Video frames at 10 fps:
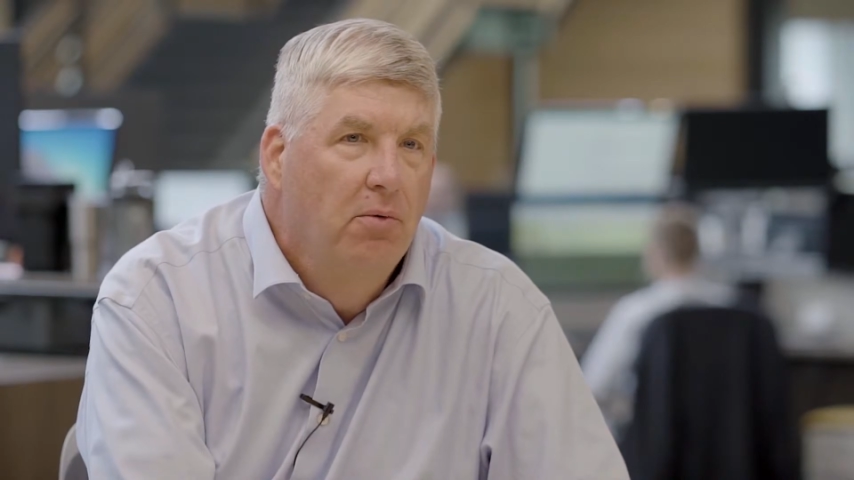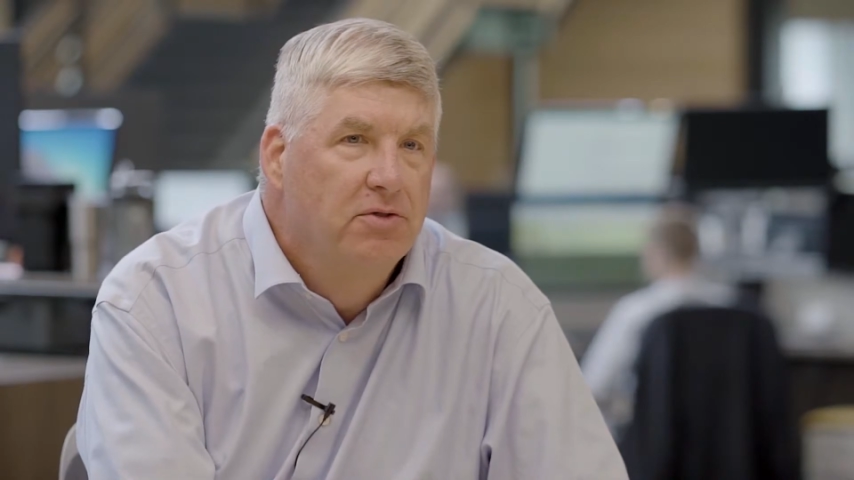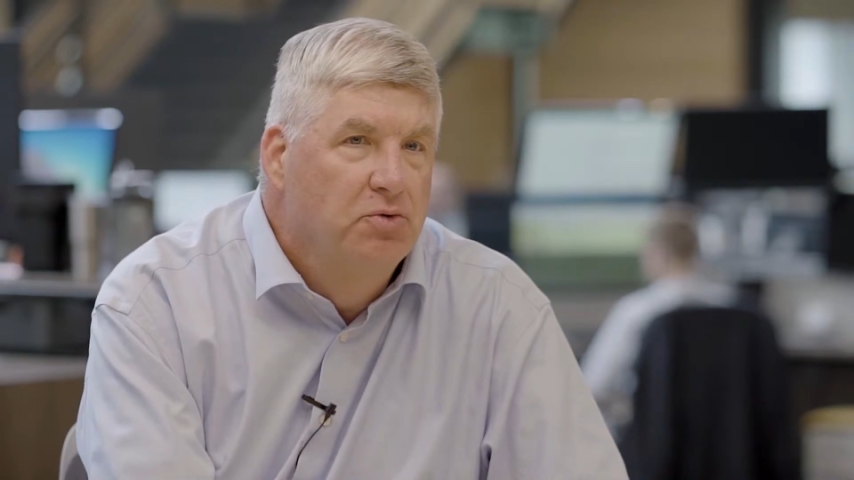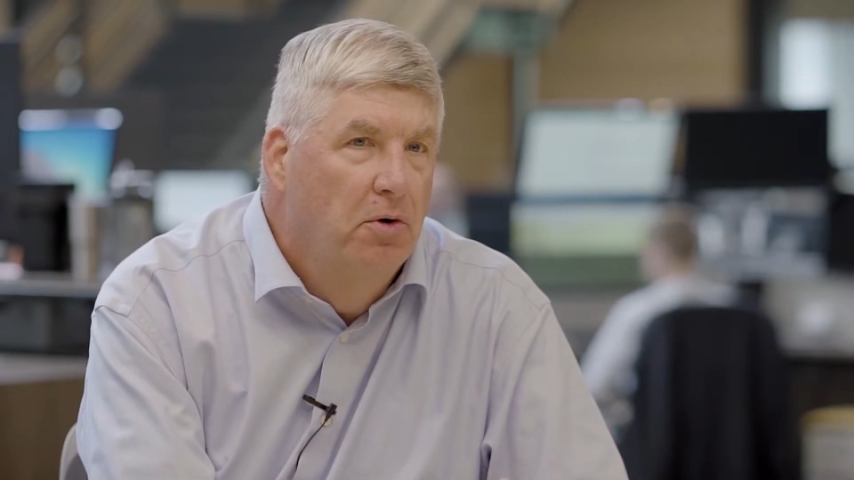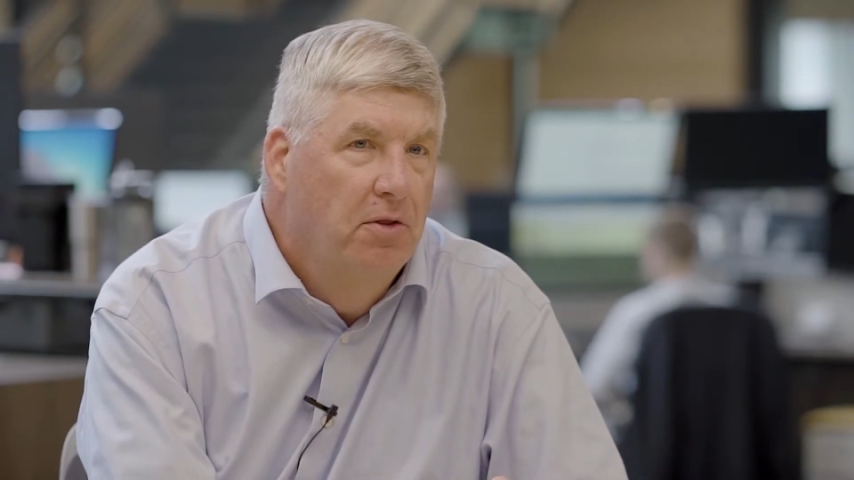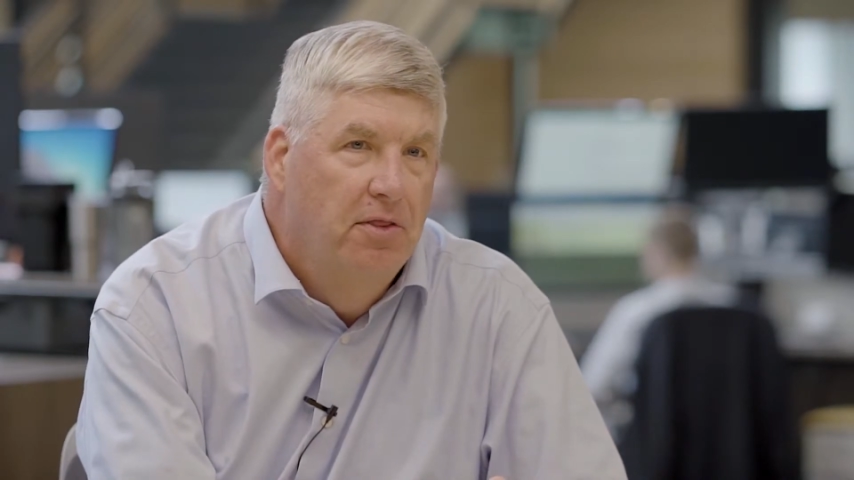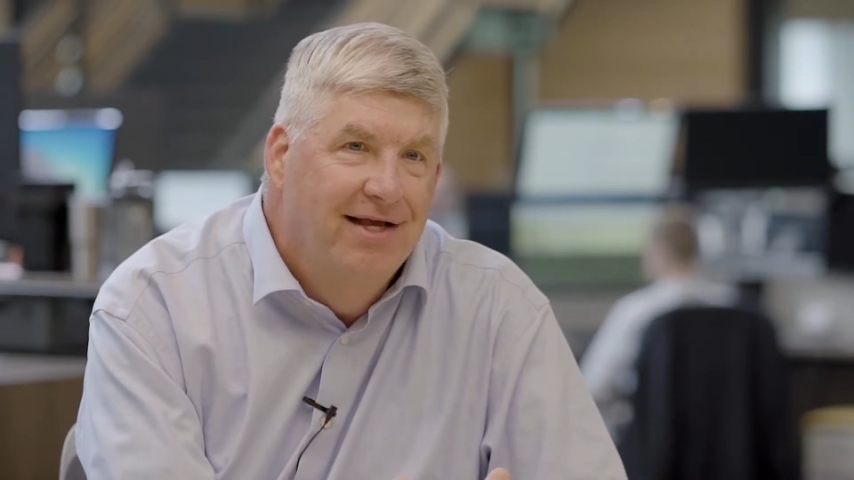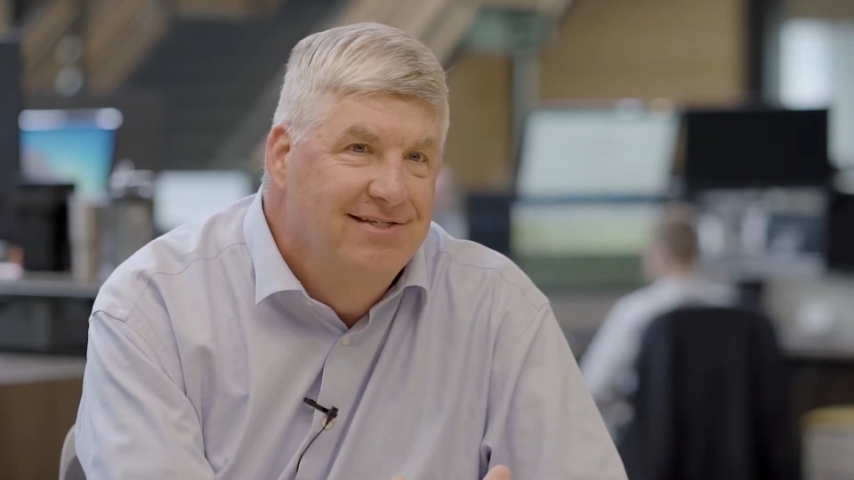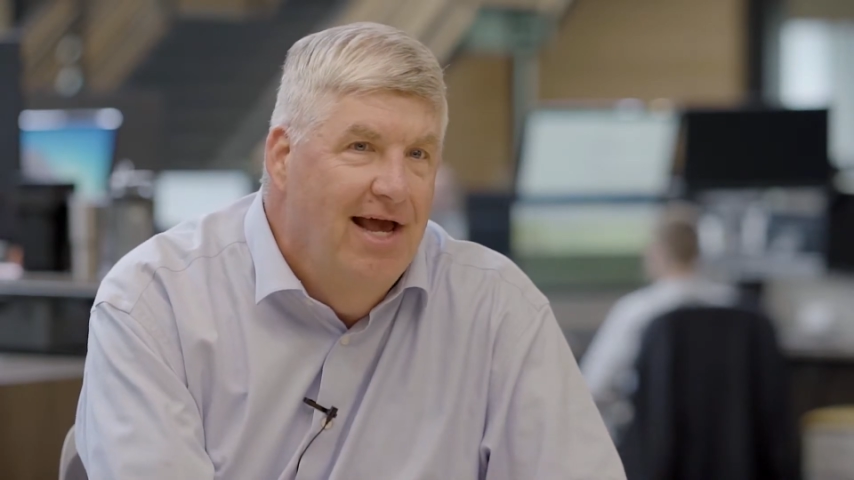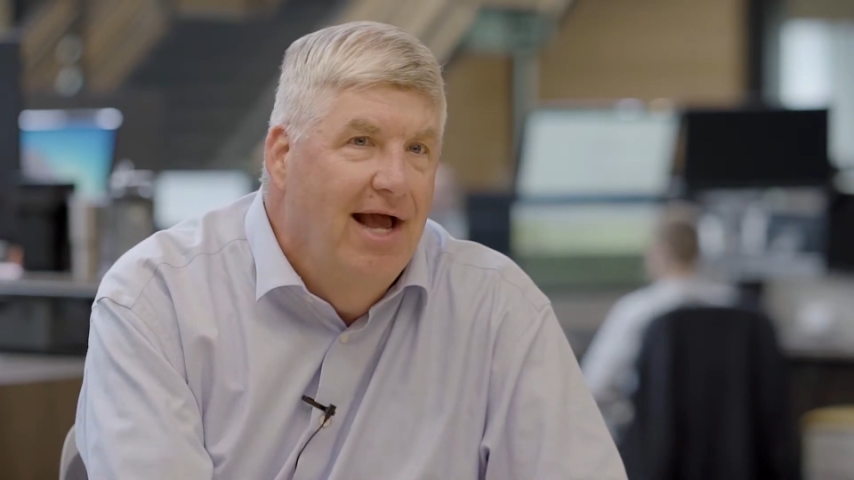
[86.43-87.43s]
was worth
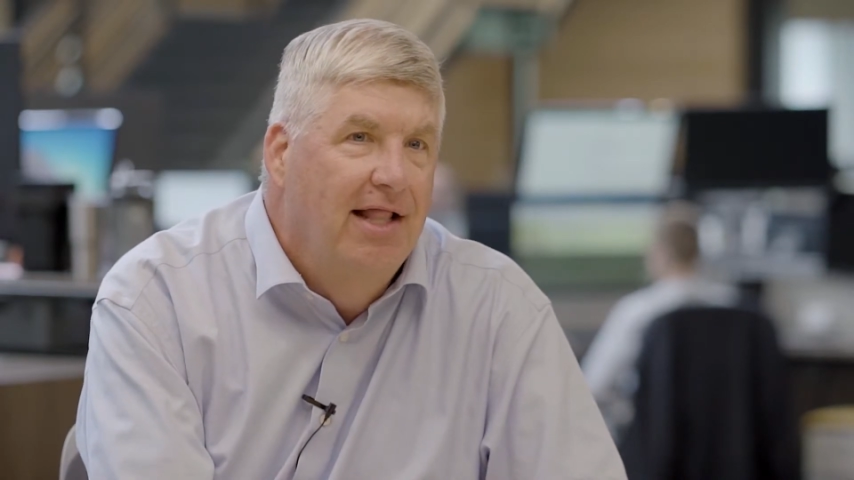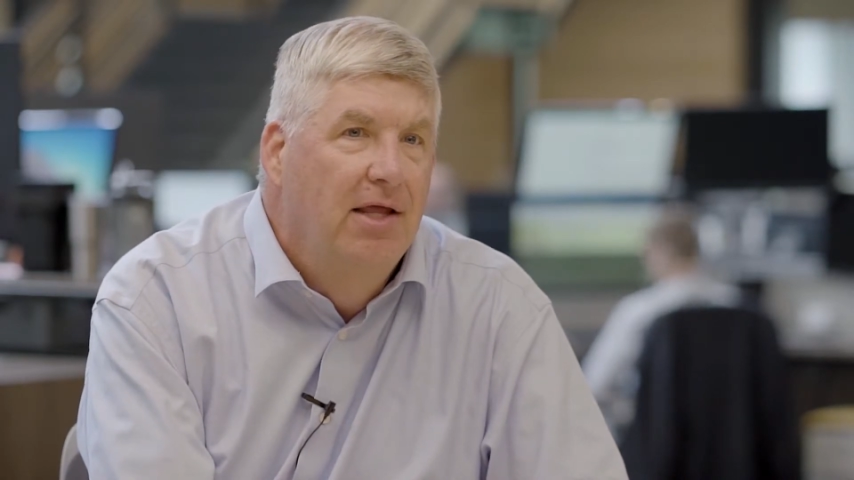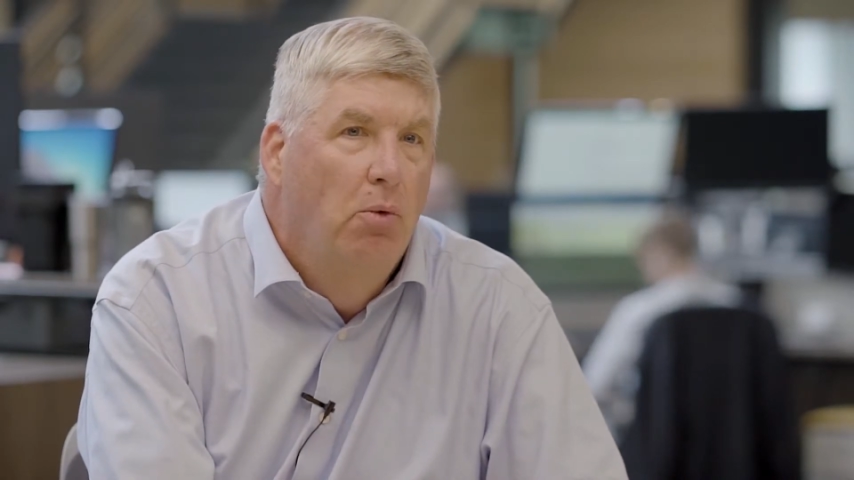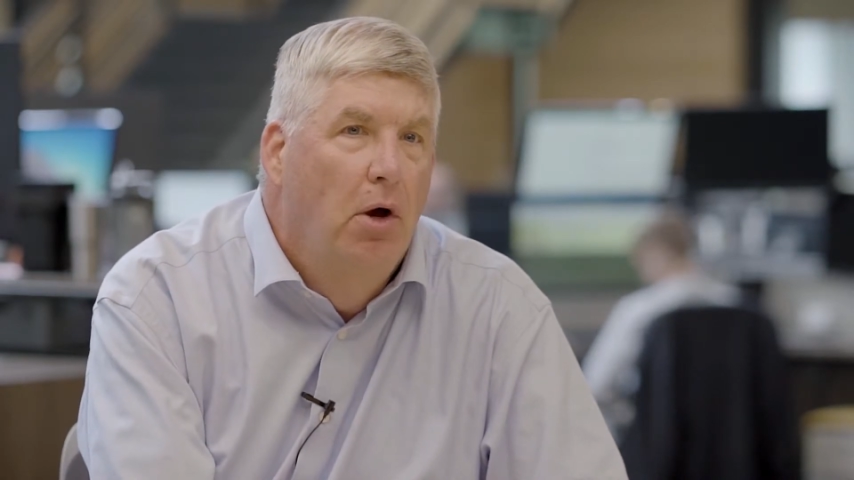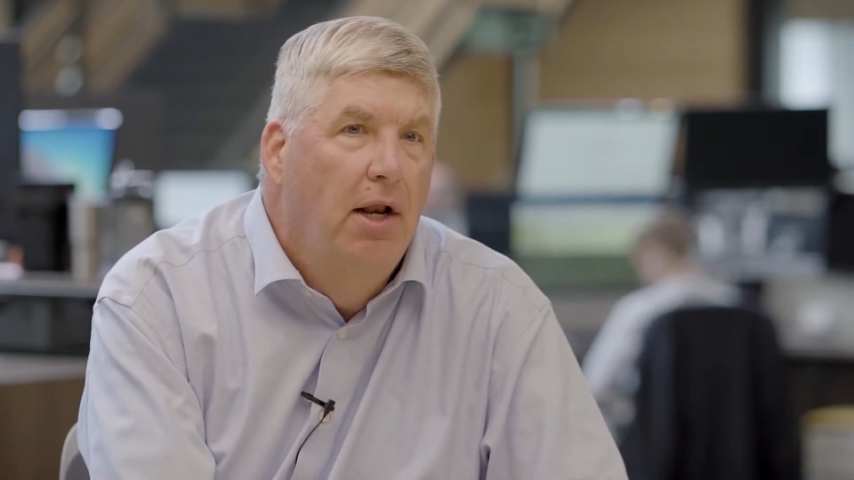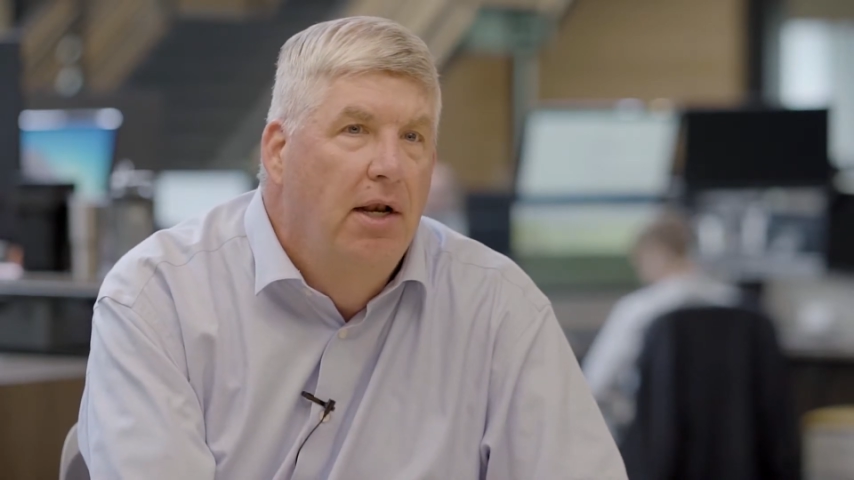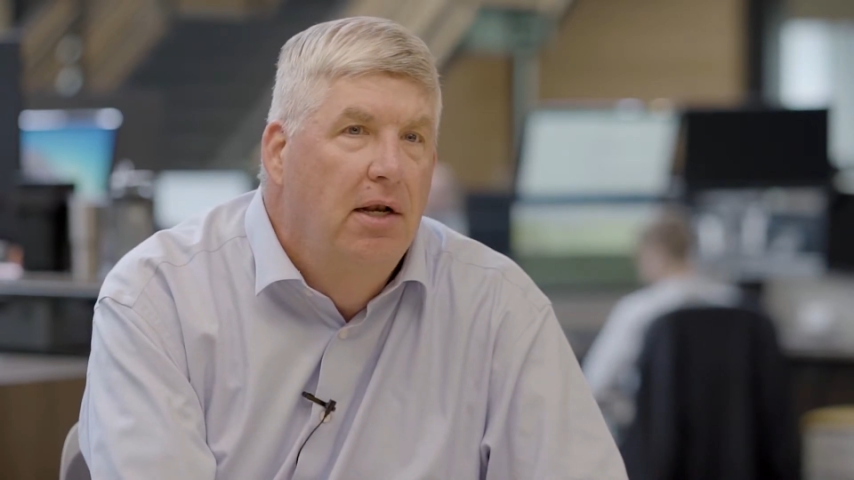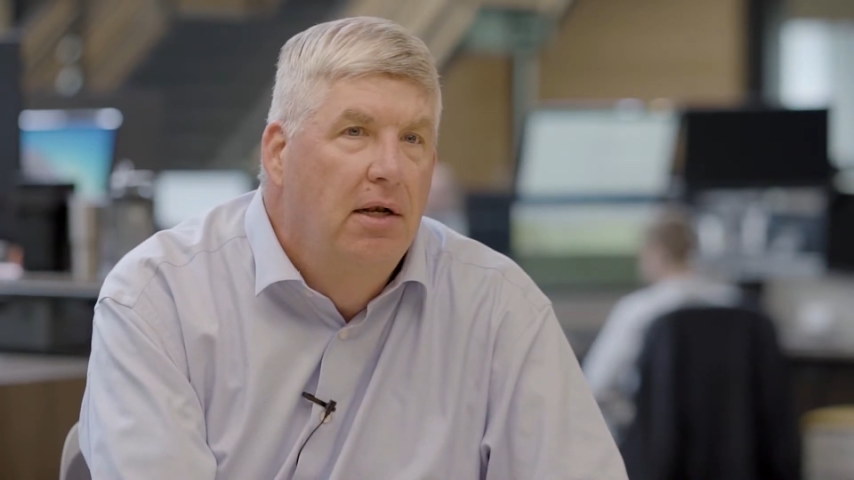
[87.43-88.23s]
exactly what